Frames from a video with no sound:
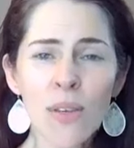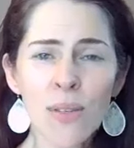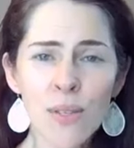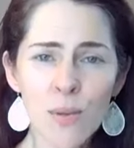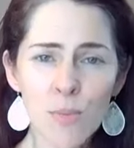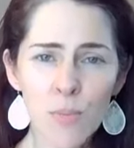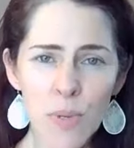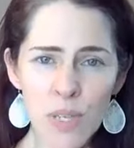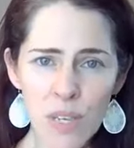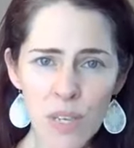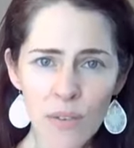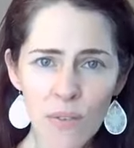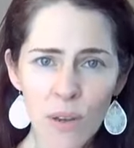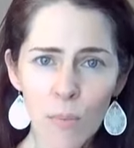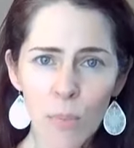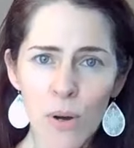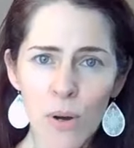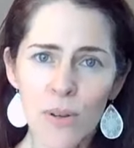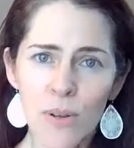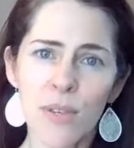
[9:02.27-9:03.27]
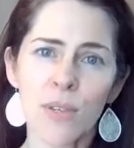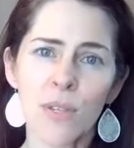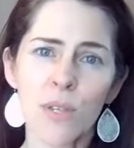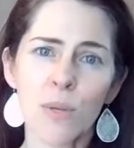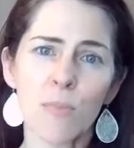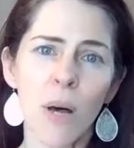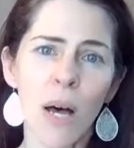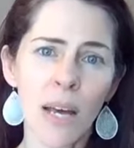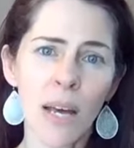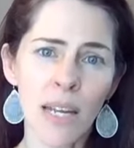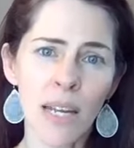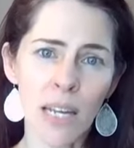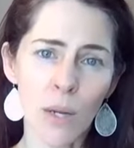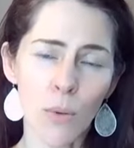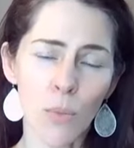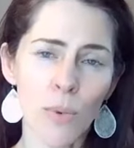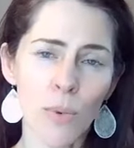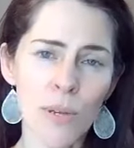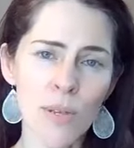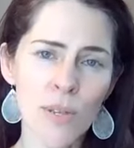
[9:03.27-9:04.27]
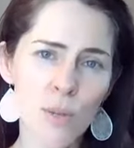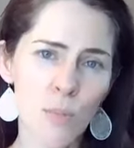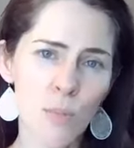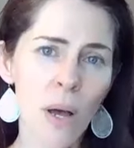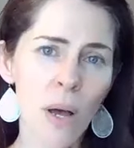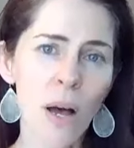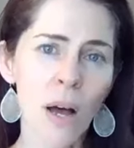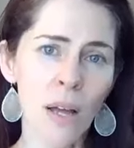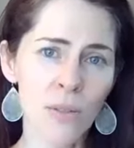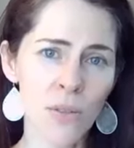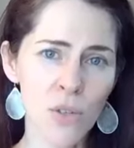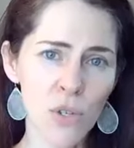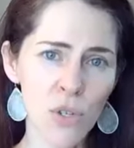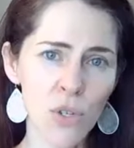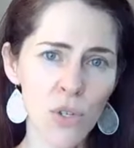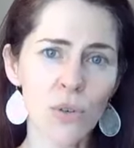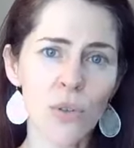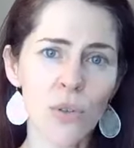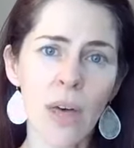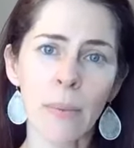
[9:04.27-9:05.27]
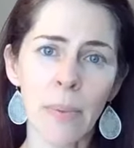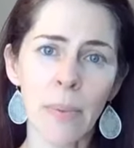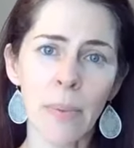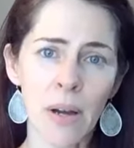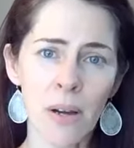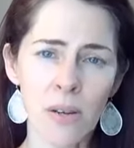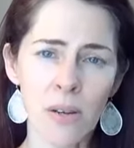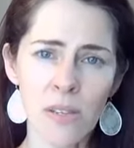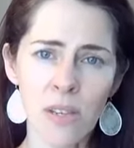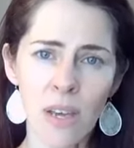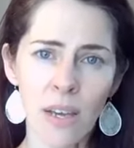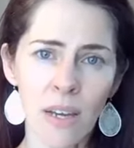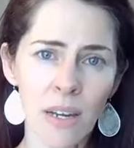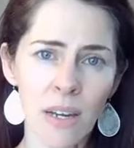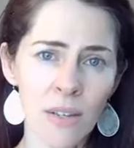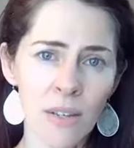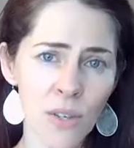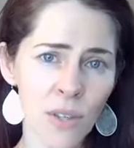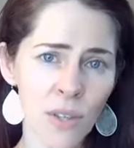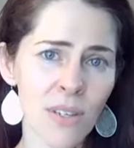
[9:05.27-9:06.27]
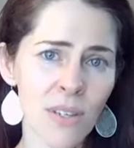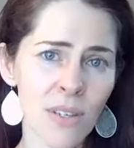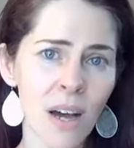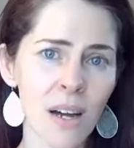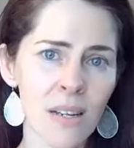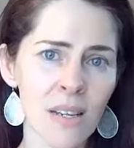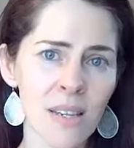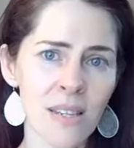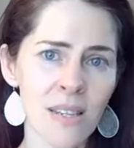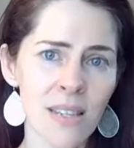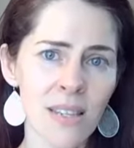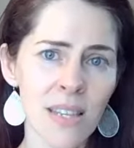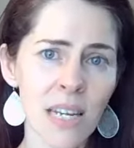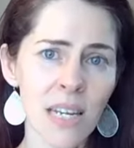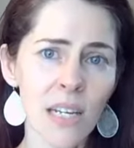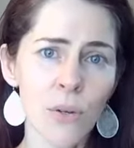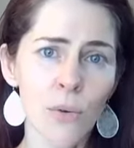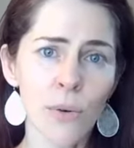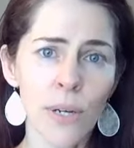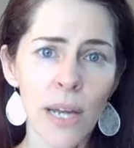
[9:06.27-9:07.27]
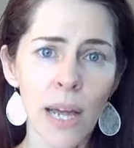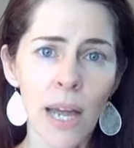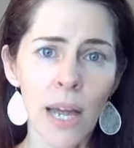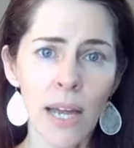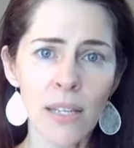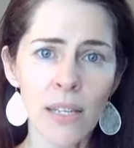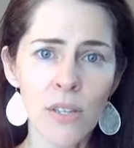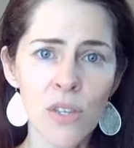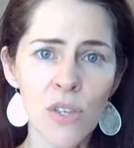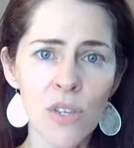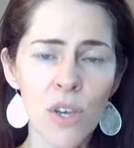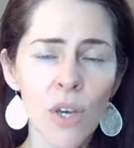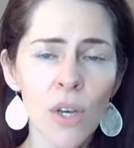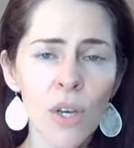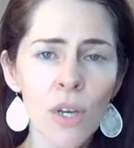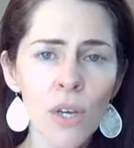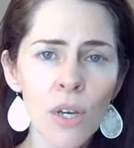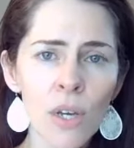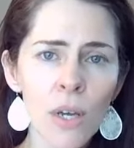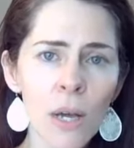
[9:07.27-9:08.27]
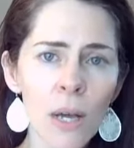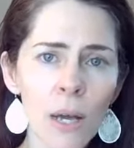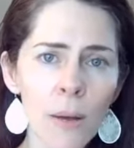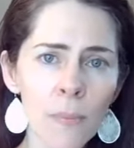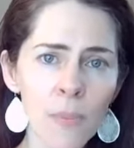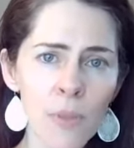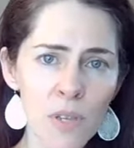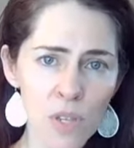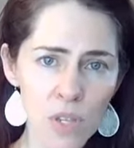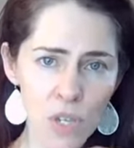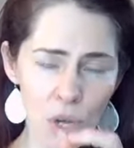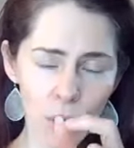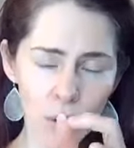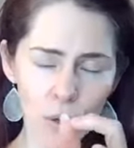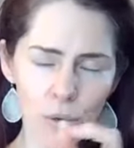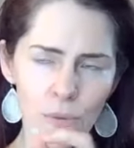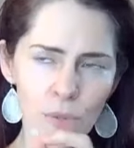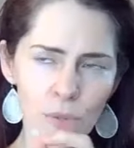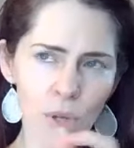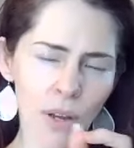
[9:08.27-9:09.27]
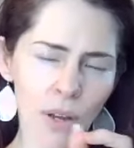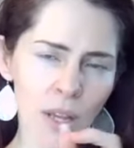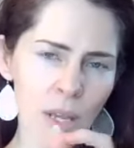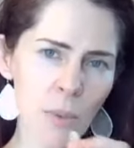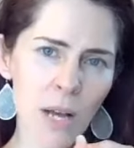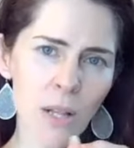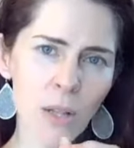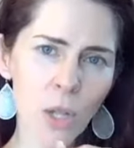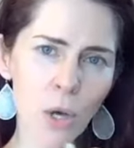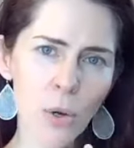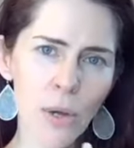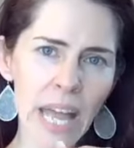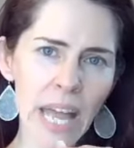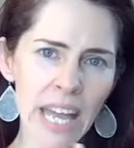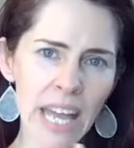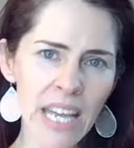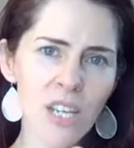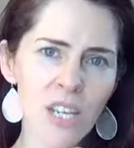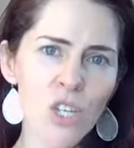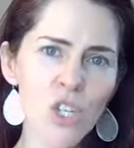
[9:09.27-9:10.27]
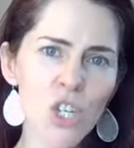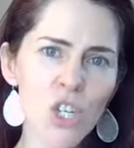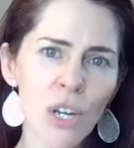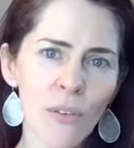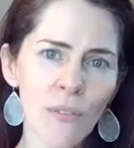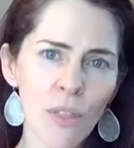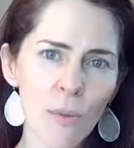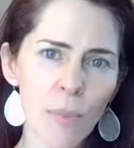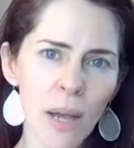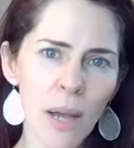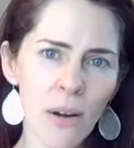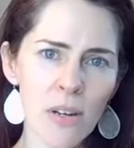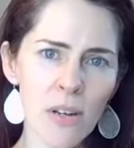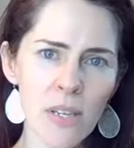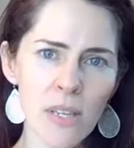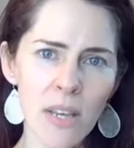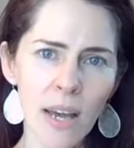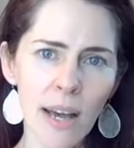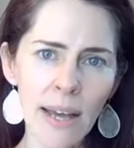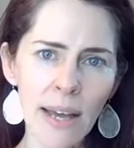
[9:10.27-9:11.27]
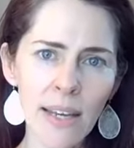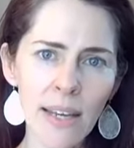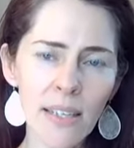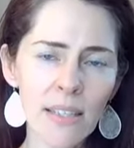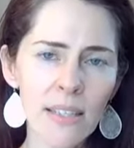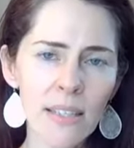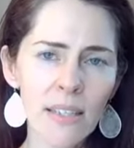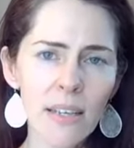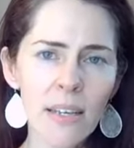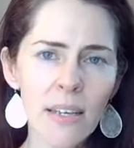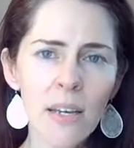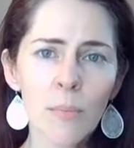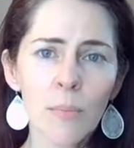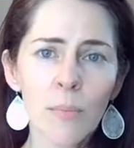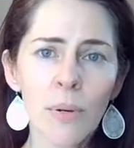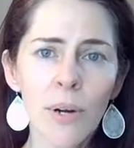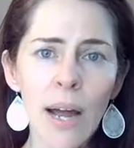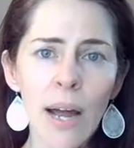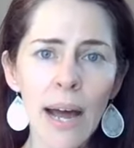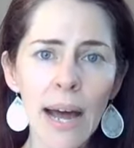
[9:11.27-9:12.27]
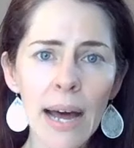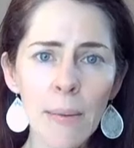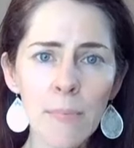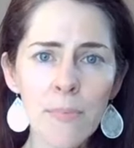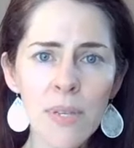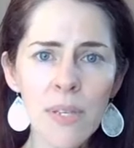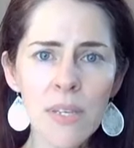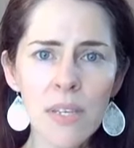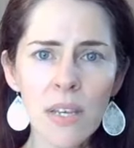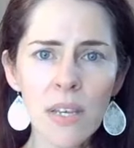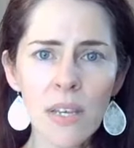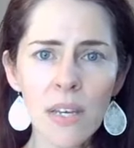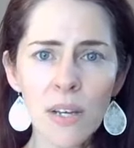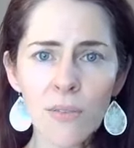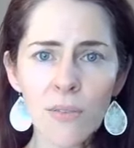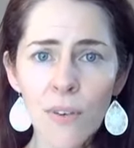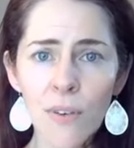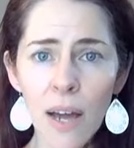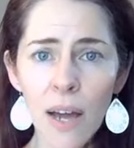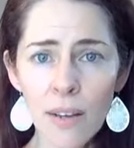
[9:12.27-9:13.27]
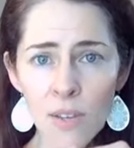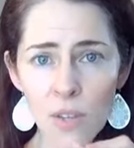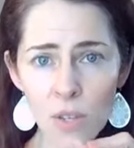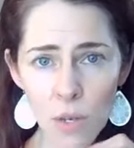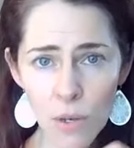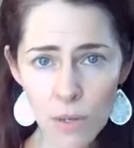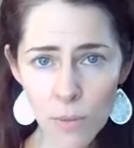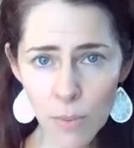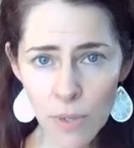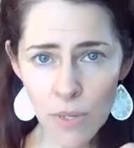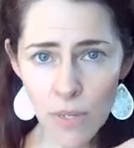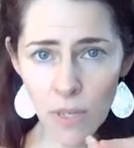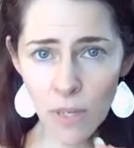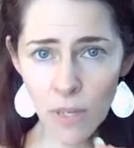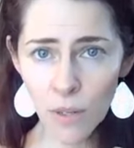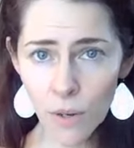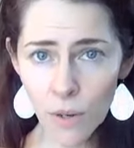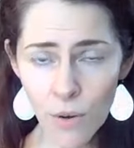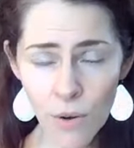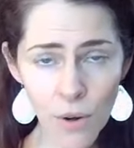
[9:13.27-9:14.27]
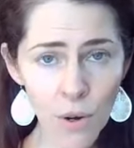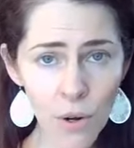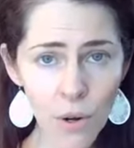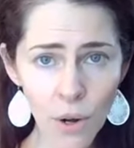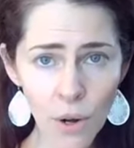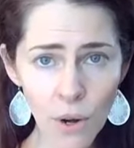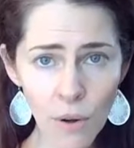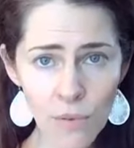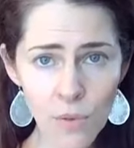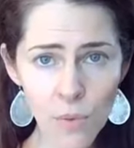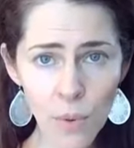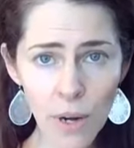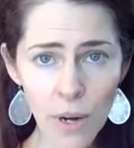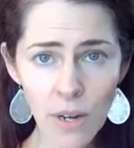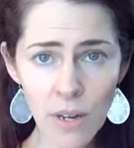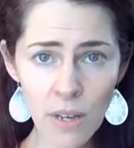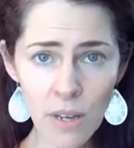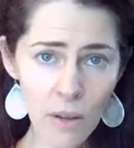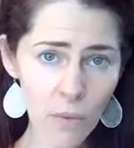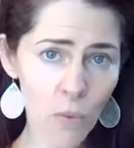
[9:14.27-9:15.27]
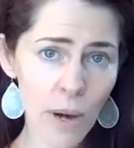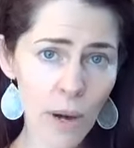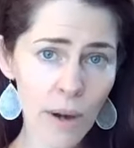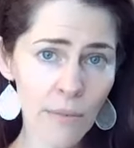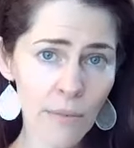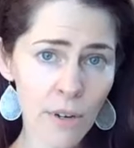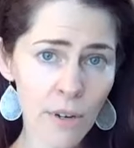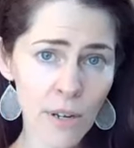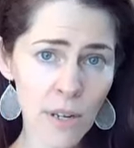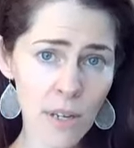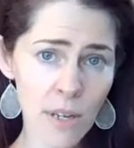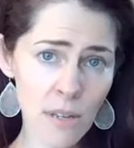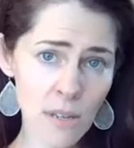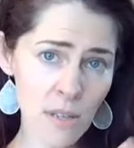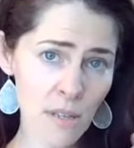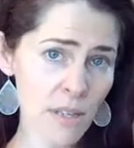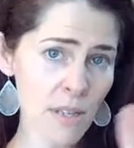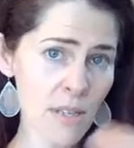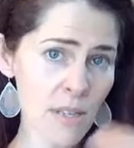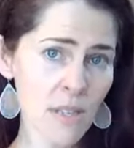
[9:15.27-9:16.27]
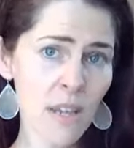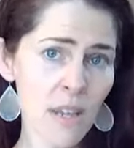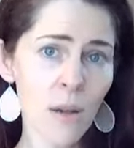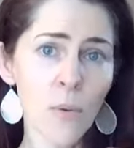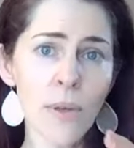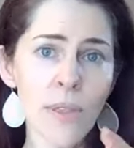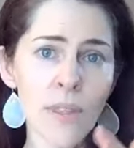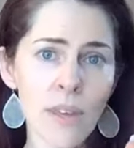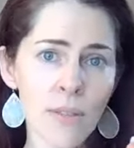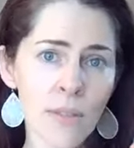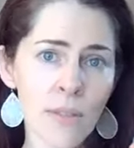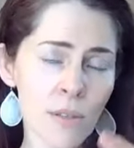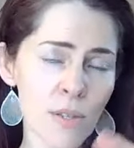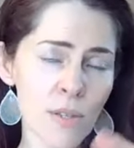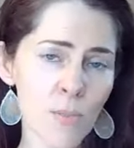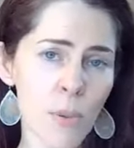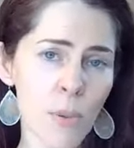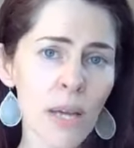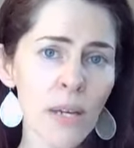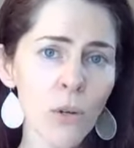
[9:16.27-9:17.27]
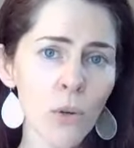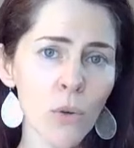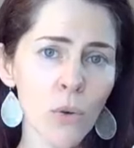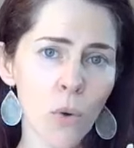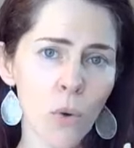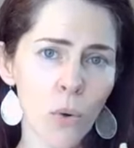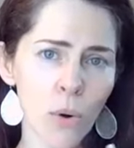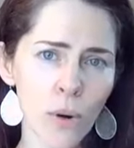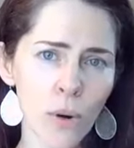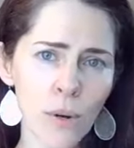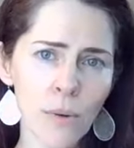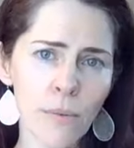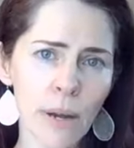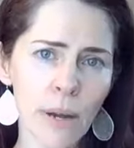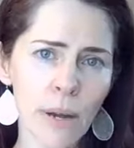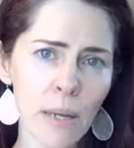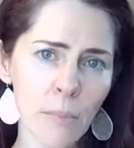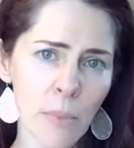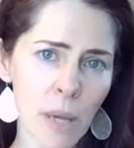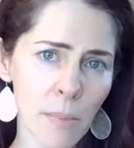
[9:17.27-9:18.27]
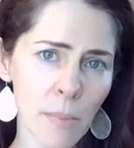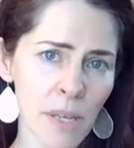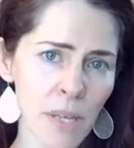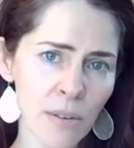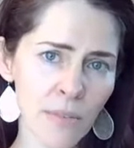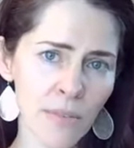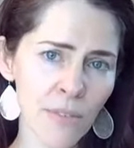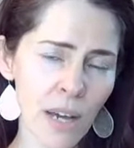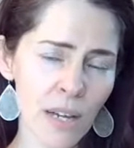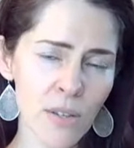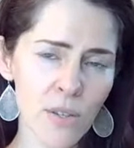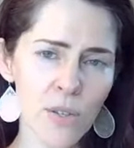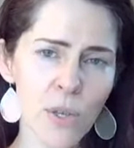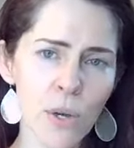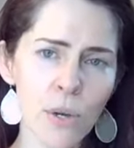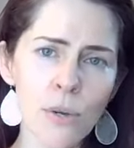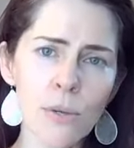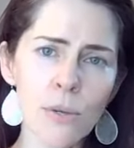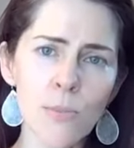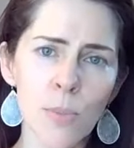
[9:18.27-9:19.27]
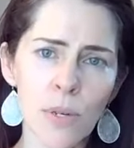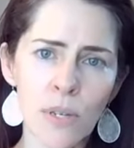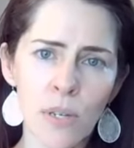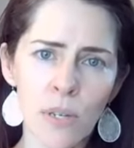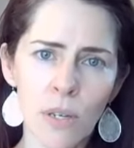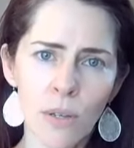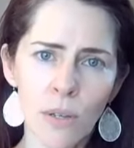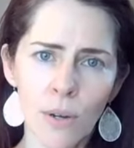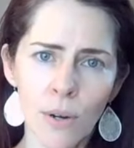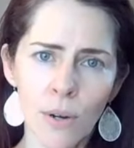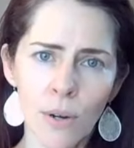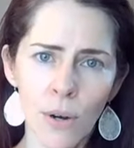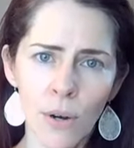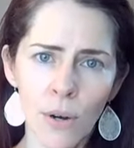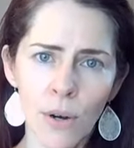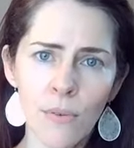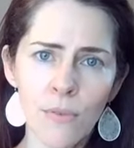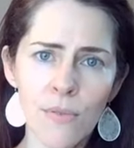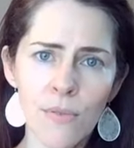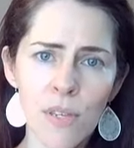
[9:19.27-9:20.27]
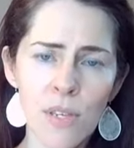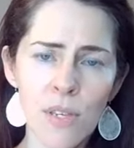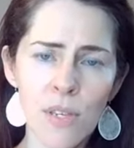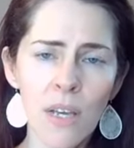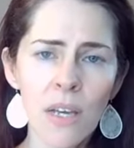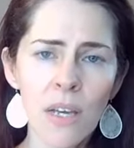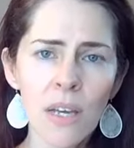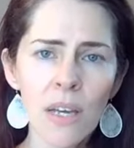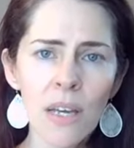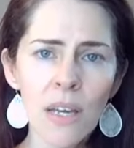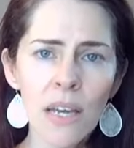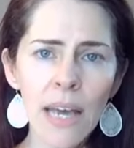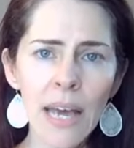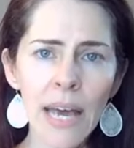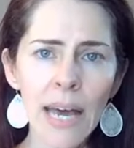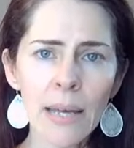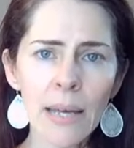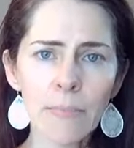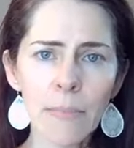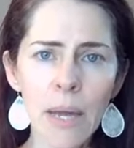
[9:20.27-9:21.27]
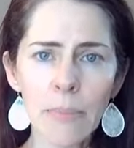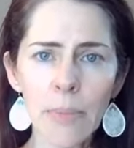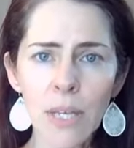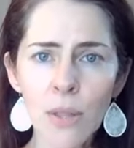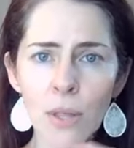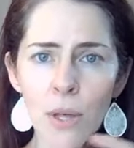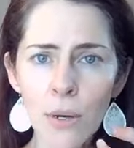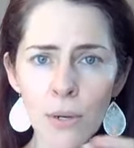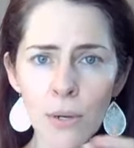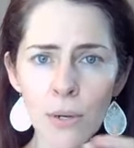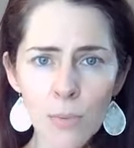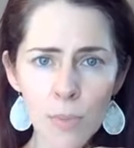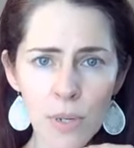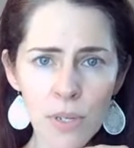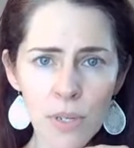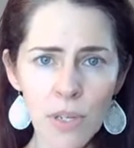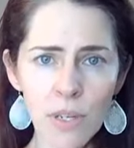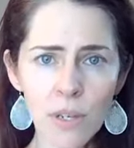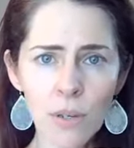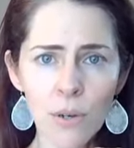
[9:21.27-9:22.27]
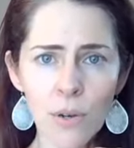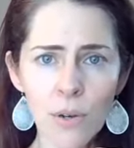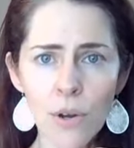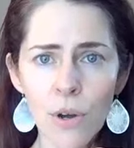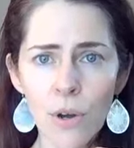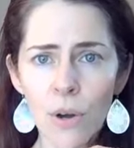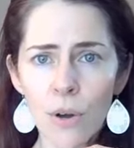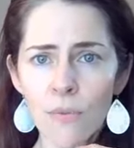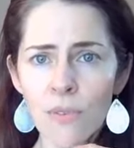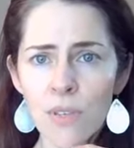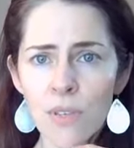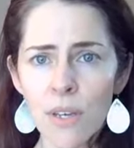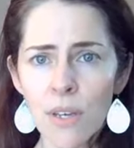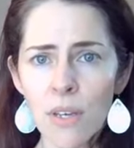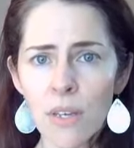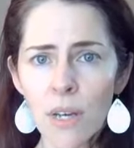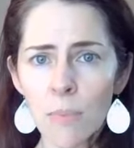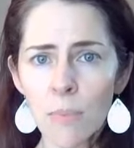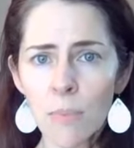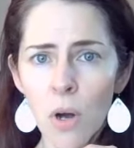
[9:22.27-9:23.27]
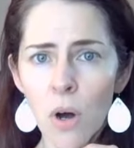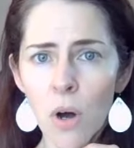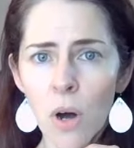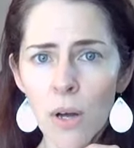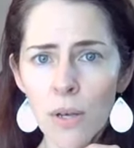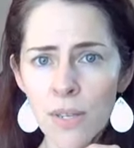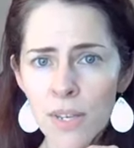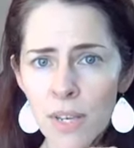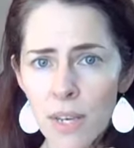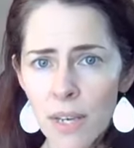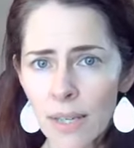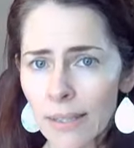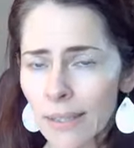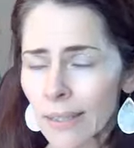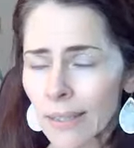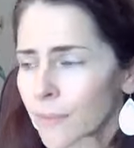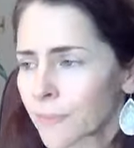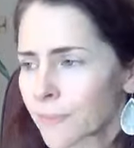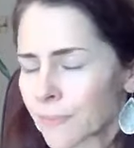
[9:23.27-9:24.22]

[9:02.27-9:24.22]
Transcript: specific person's body responds to that parasite and to the toxins that it creates. So talking about location of the parasite, perhaps it affects those particular nerves wherever it is, let's say within the spinal cord, right? Maybe it affects those particular nerves. And maybe those particular nerves end up causing